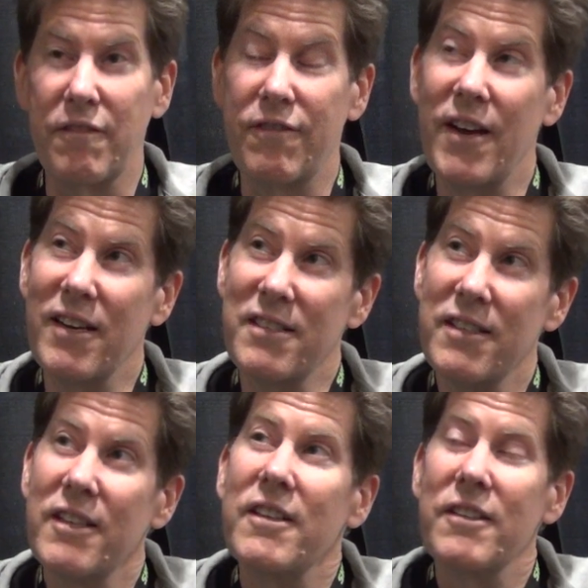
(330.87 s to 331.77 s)
In fact,
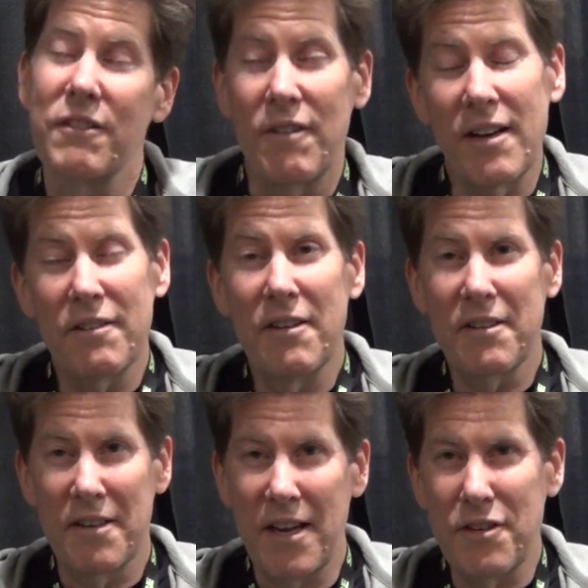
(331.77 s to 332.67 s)
the
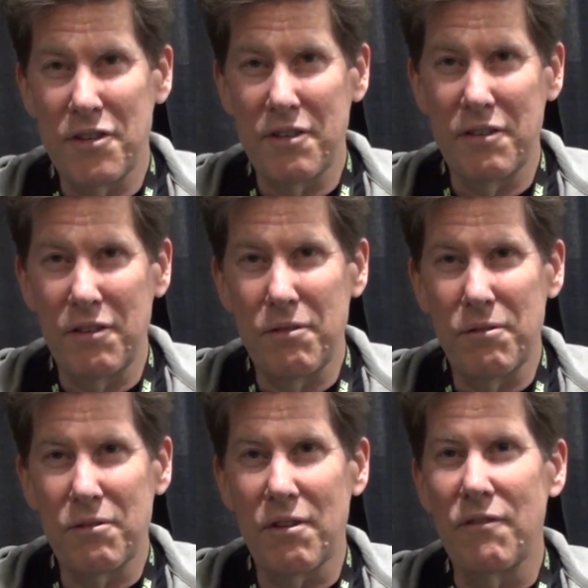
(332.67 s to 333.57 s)
Ragnarok and Aegir
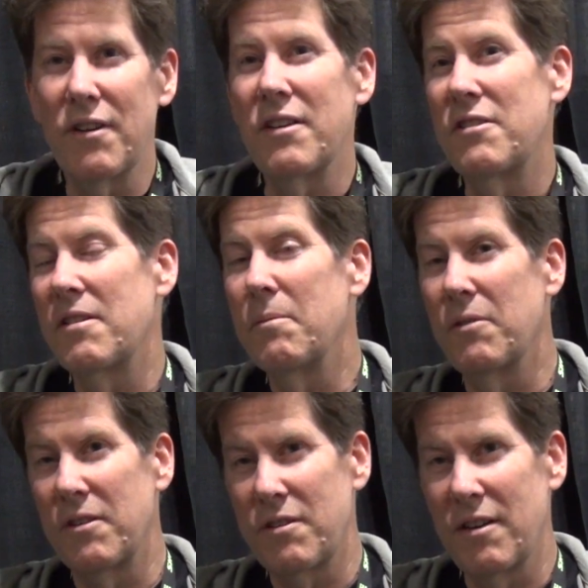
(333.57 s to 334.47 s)
use a very
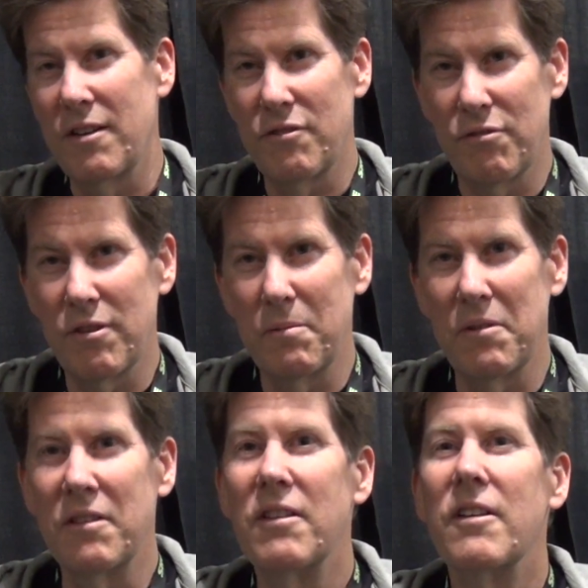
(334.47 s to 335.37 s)
similar
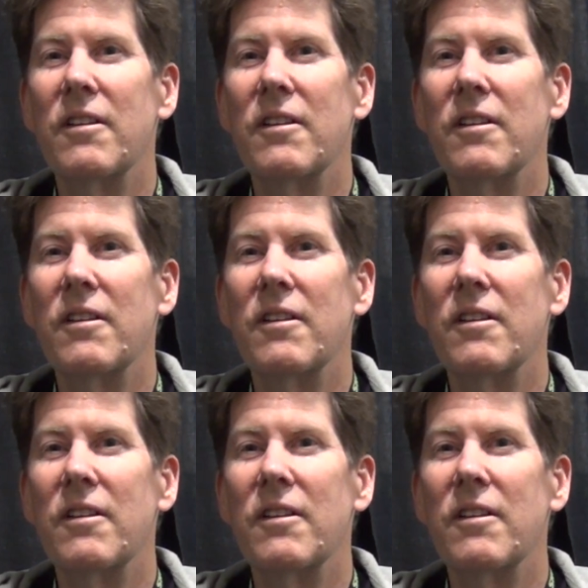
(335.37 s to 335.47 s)
transformer.